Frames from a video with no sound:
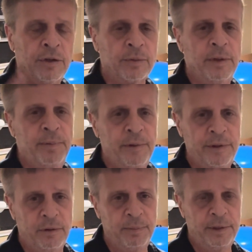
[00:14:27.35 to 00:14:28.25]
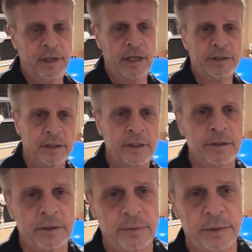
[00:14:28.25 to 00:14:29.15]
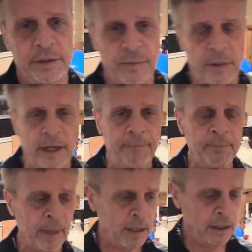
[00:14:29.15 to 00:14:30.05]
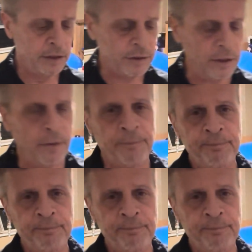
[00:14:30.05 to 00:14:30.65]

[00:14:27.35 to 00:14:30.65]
3.0 pH, and here's the reason why. So,